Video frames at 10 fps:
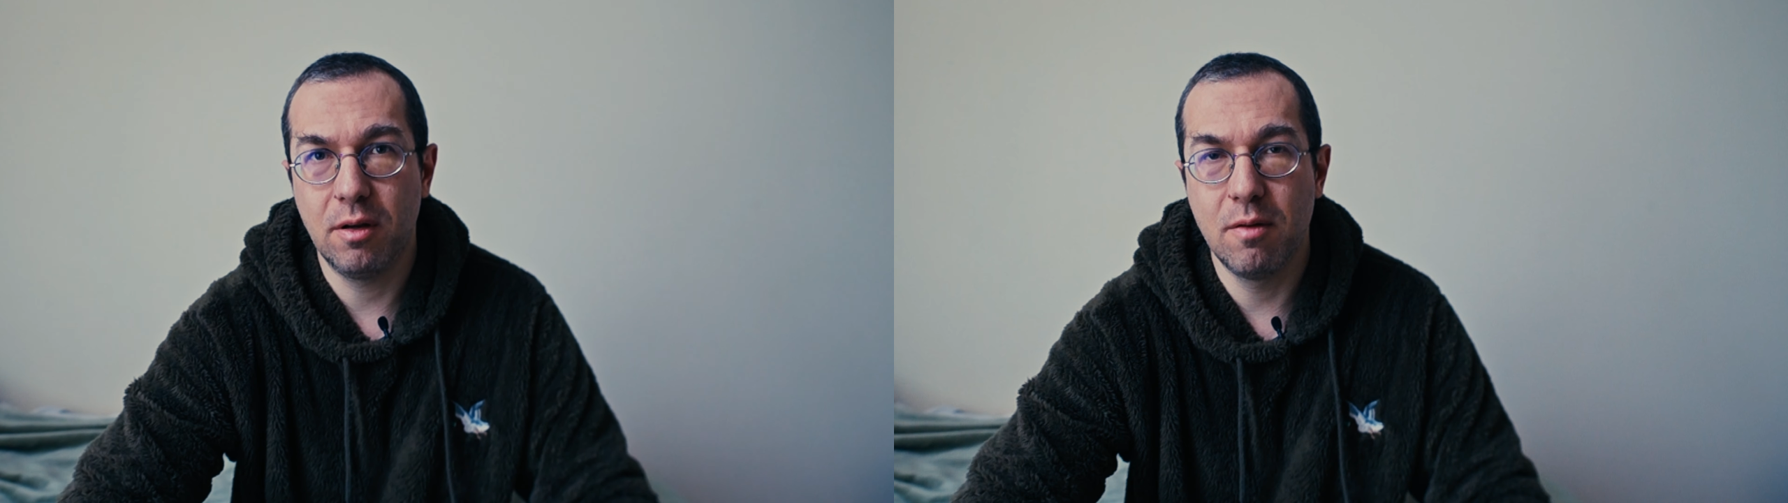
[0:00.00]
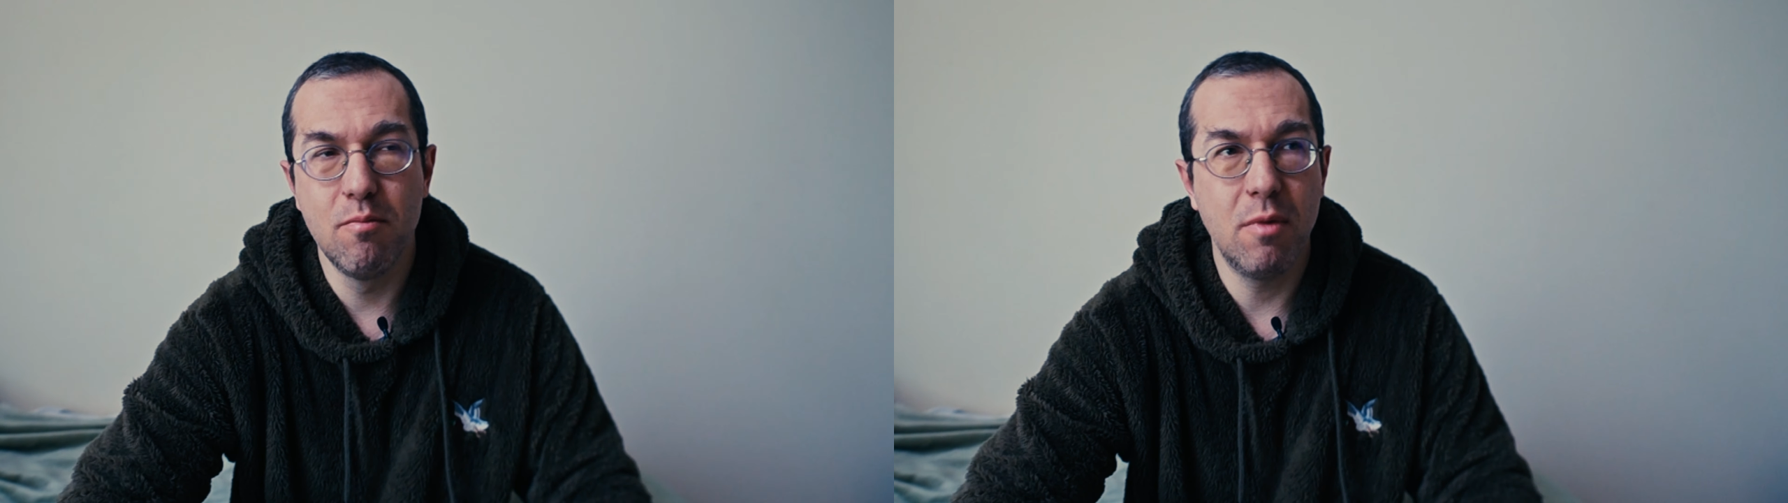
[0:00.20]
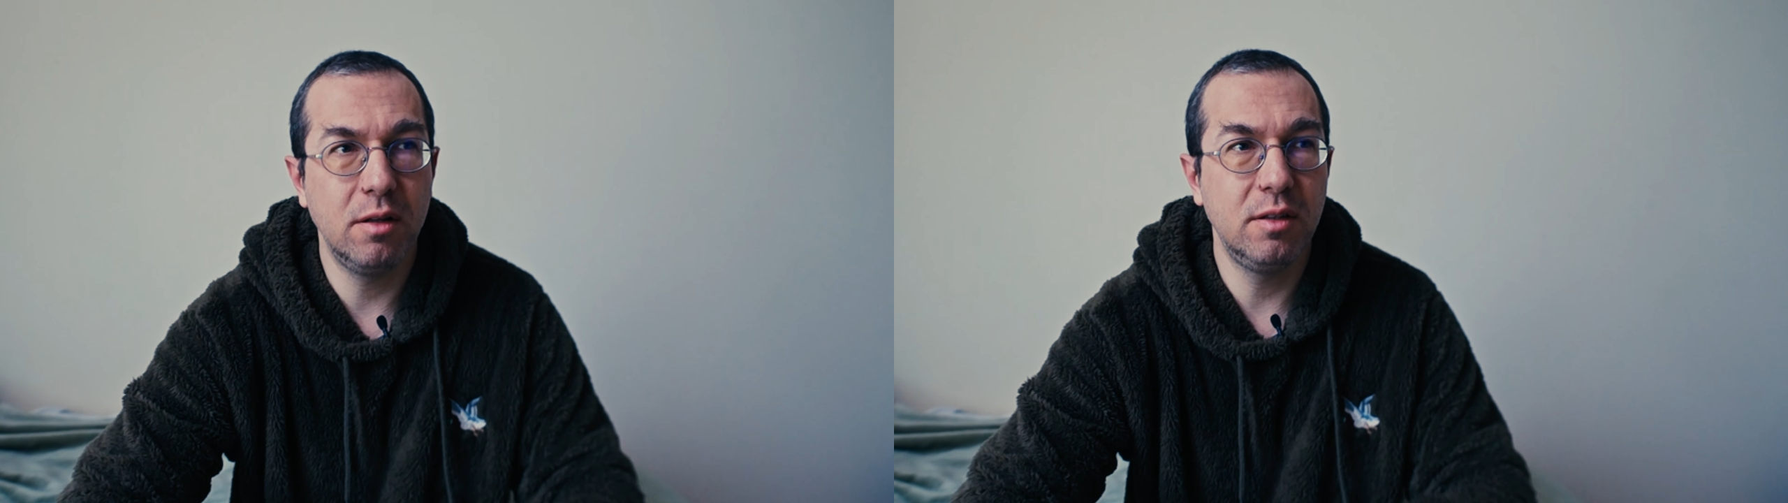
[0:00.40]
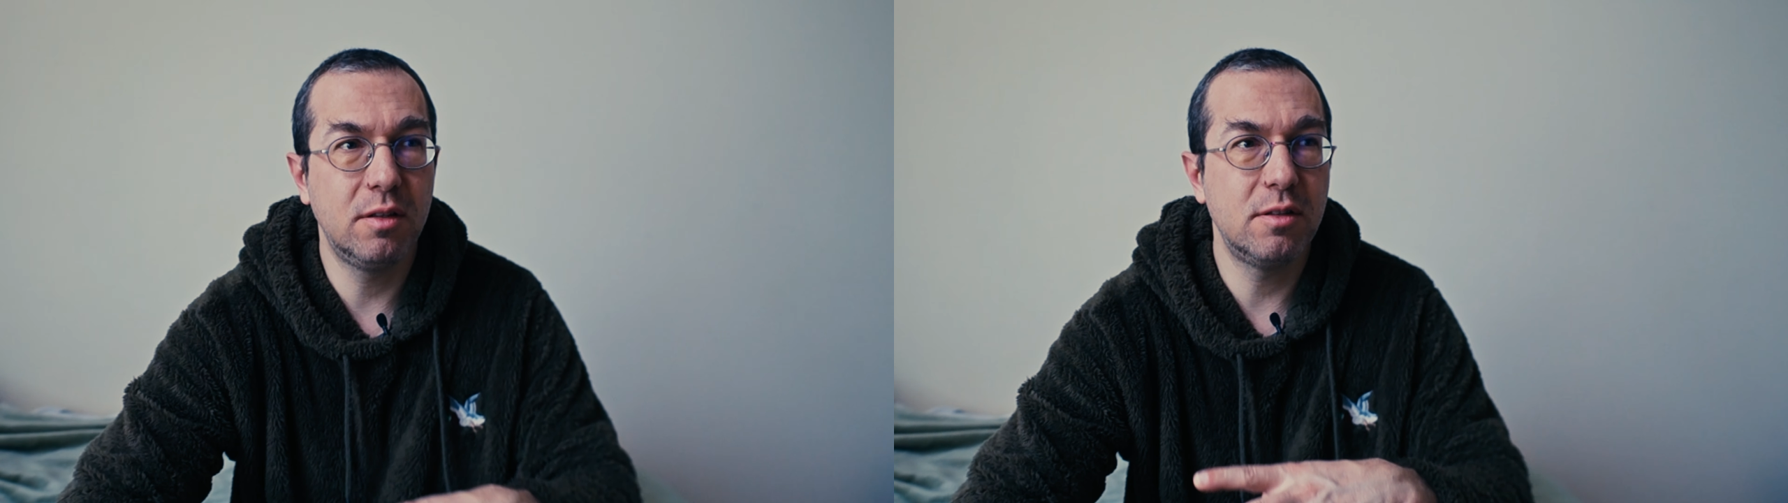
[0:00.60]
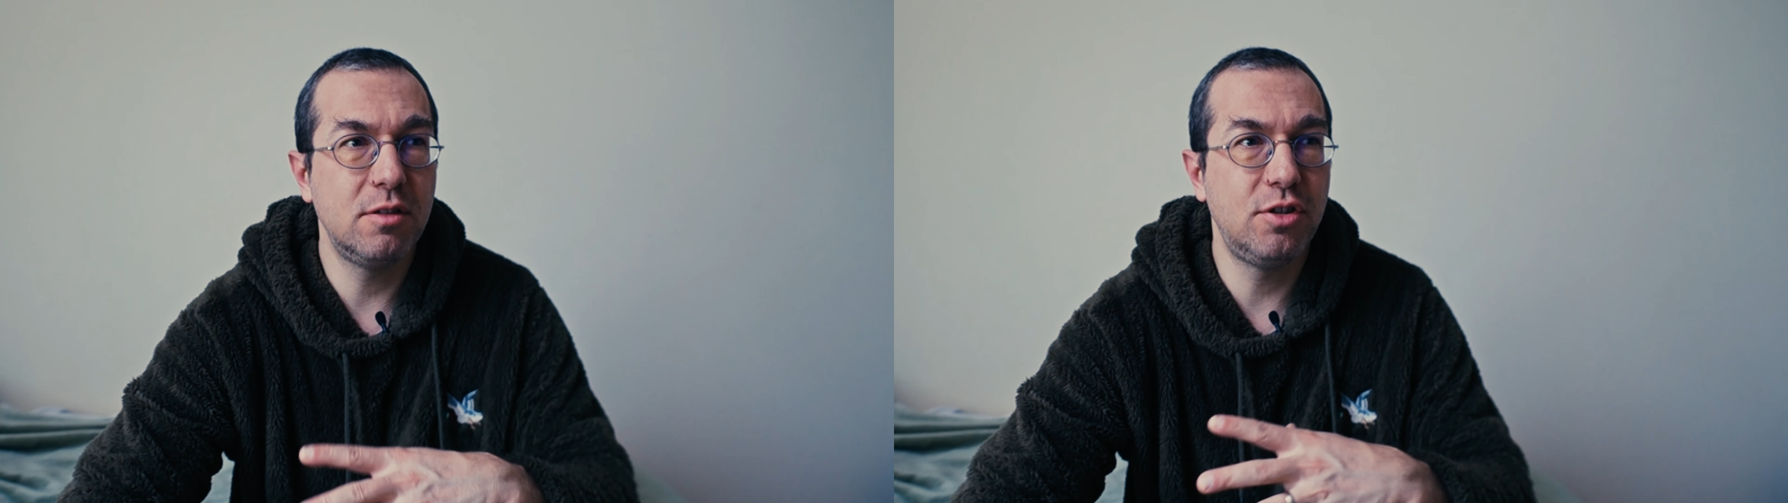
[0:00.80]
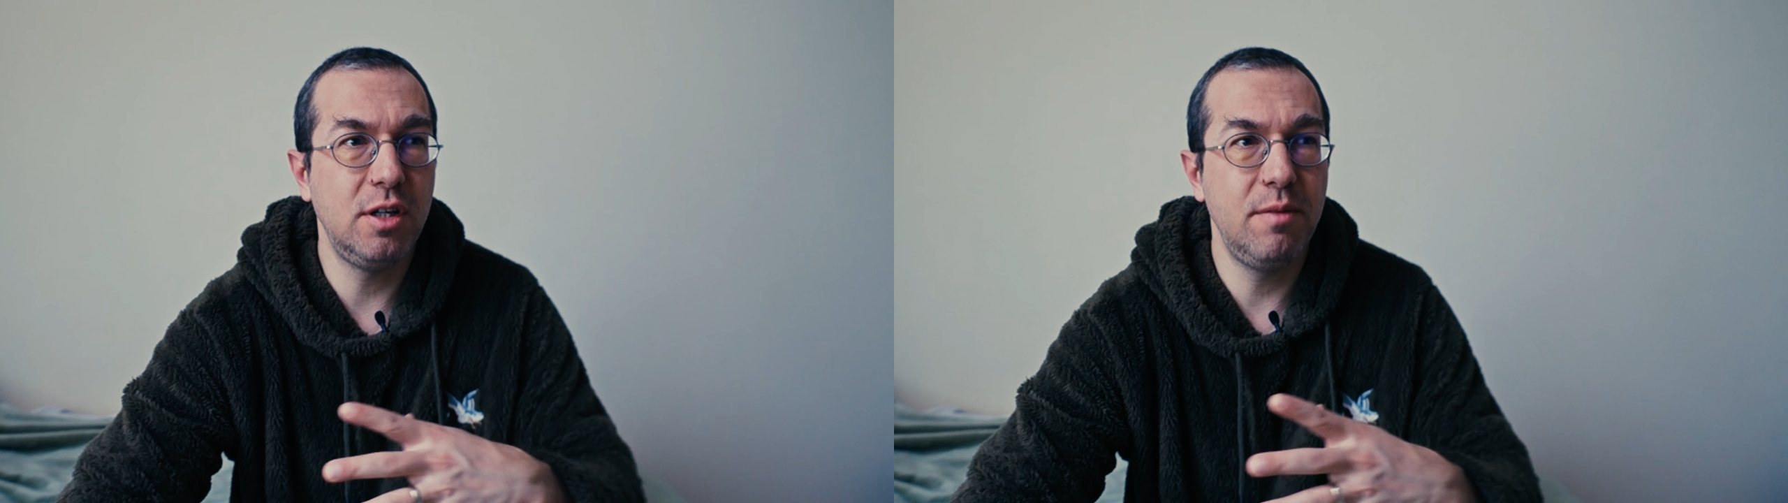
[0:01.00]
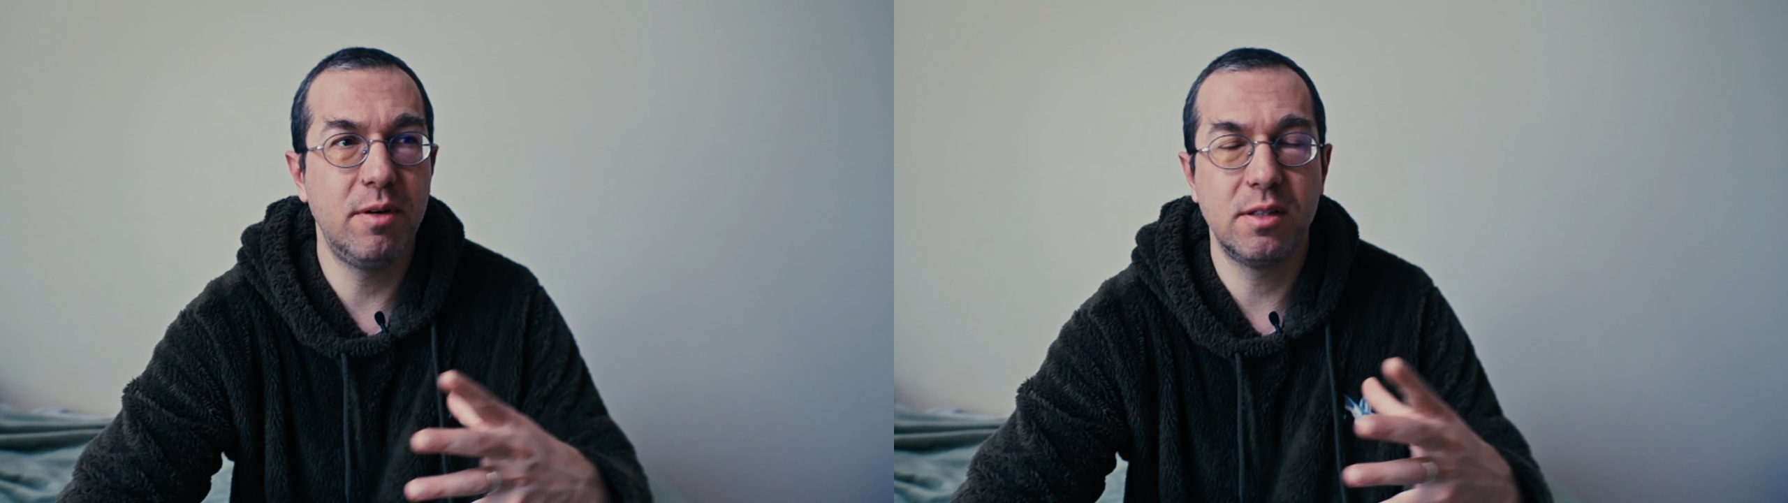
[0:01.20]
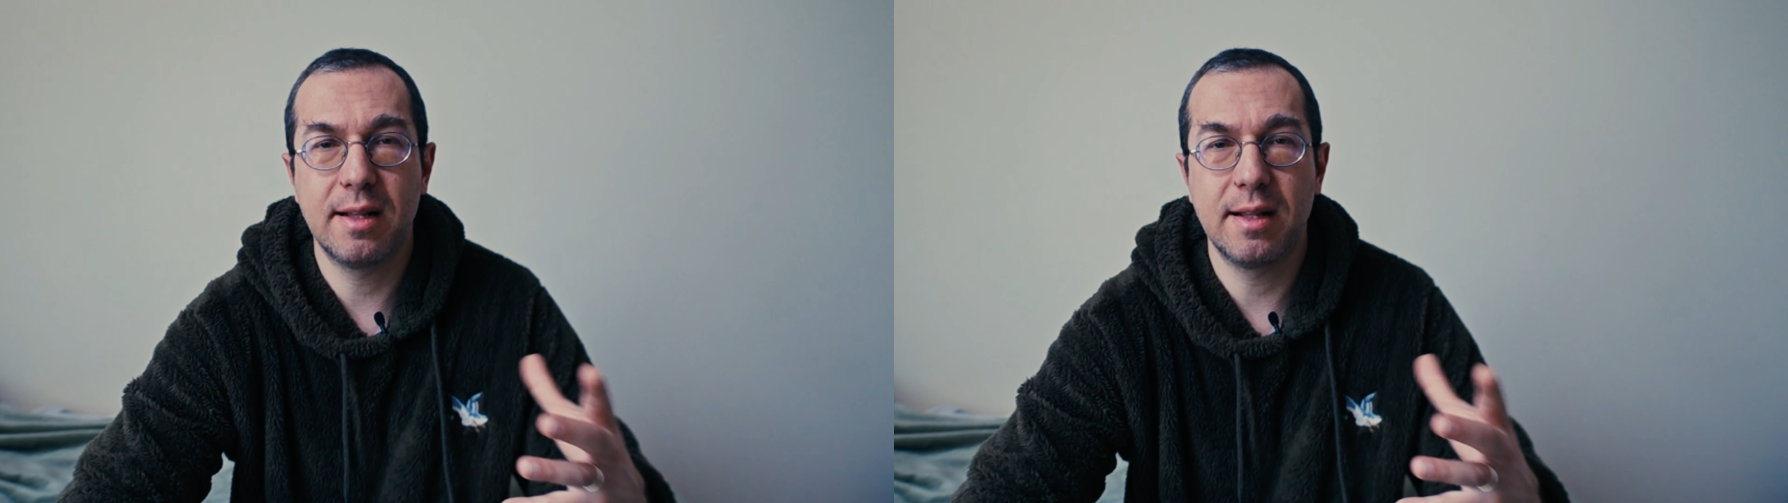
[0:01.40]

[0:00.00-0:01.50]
Monitor the cheapest.